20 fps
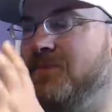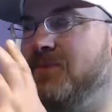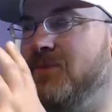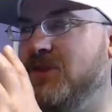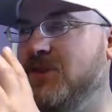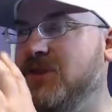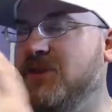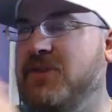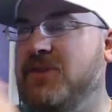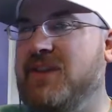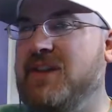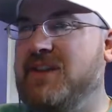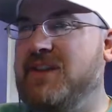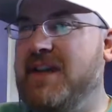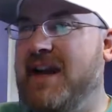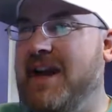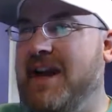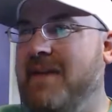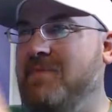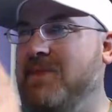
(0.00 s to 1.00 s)
do think
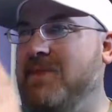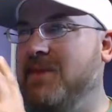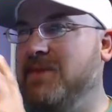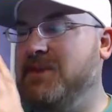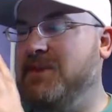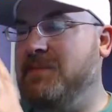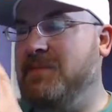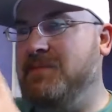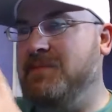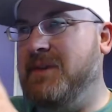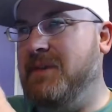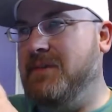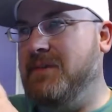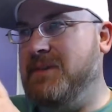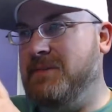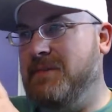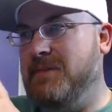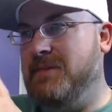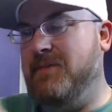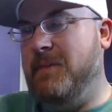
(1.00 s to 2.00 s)
that it
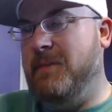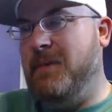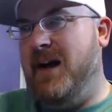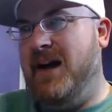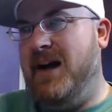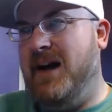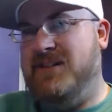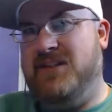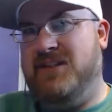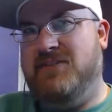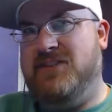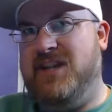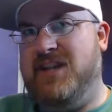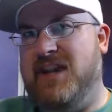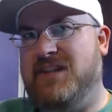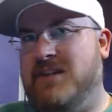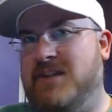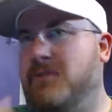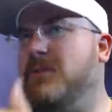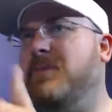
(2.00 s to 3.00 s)
was a bit of a positive
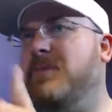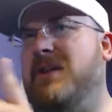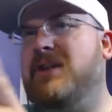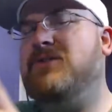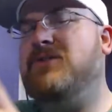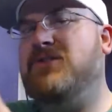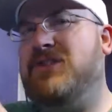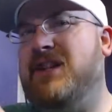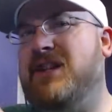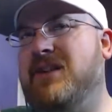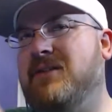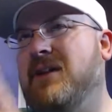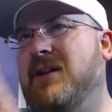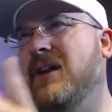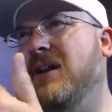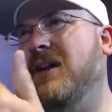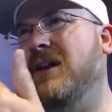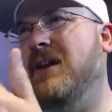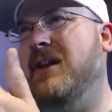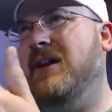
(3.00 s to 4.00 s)
change. It would have been interesting.
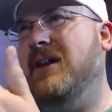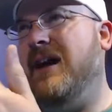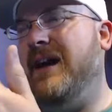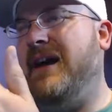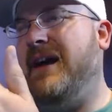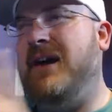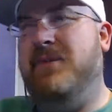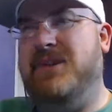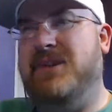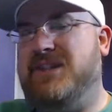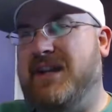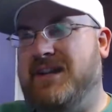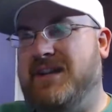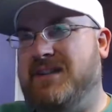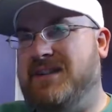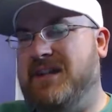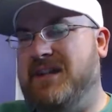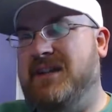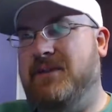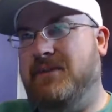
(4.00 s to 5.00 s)
I kind of wish I had
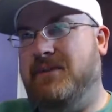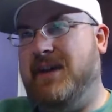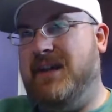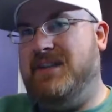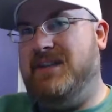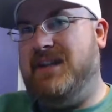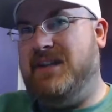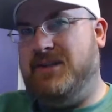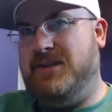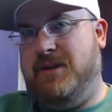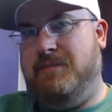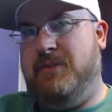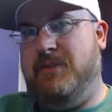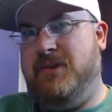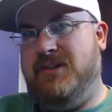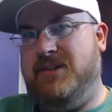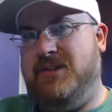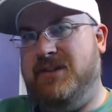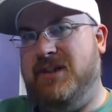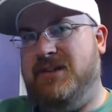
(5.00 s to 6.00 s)
seen the race actually in
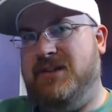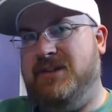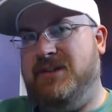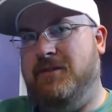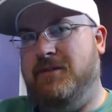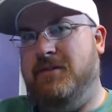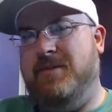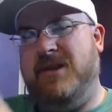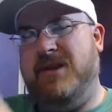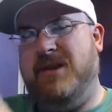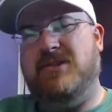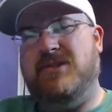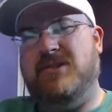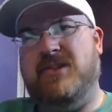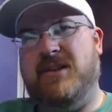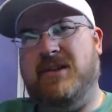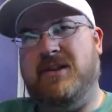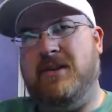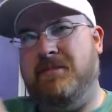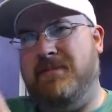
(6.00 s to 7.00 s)
person this year. It would have been
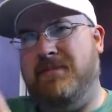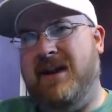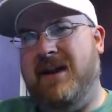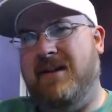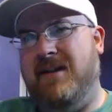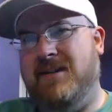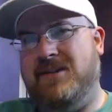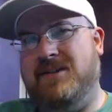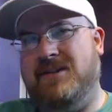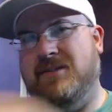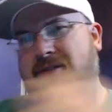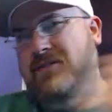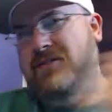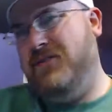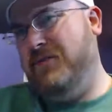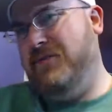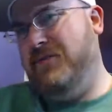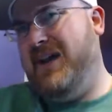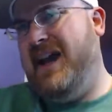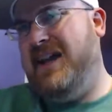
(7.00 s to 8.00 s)
interesting to compare it to
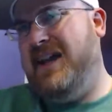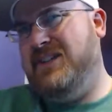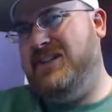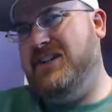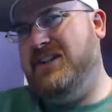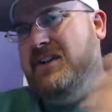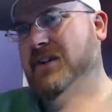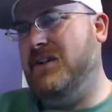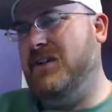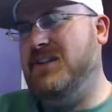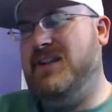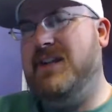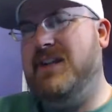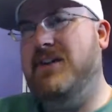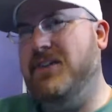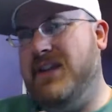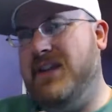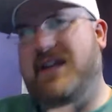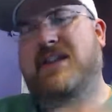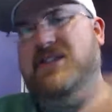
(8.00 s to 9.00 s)
from last year, because I
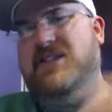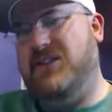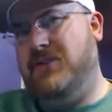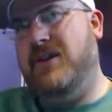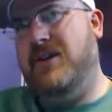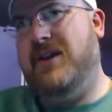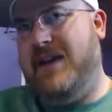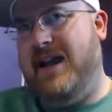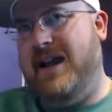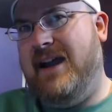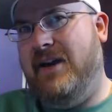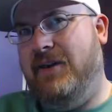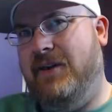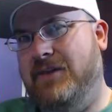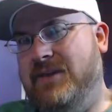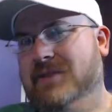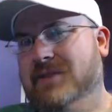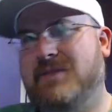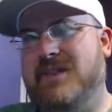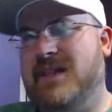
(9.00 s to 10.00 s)
know they get strung
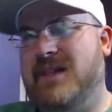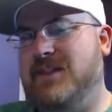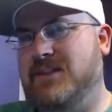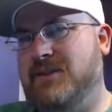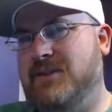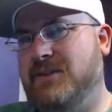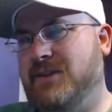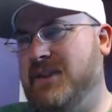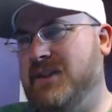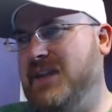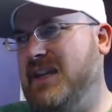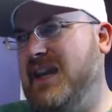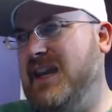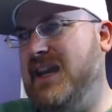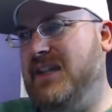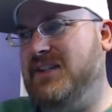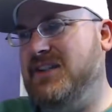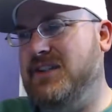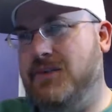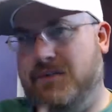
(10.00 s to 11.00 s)
out. I mean, that's certainly the
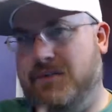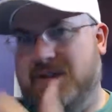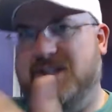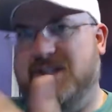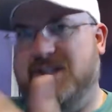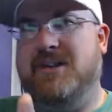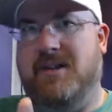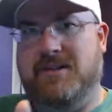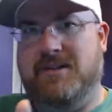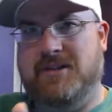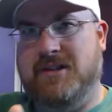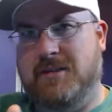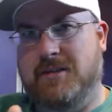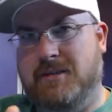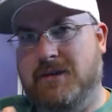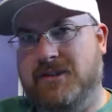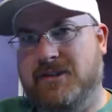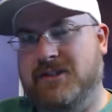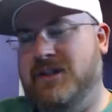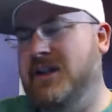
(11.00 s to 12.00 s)
case. And the restarts are the
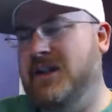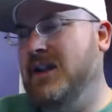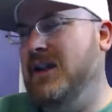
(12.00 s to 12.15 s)
most